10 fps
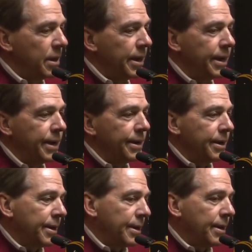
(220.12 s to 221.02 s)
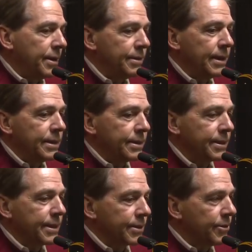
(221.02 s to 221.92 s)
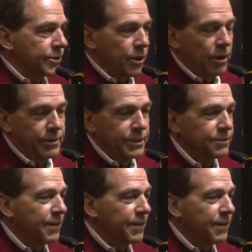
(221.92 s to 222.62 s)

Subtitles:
And I think there's all these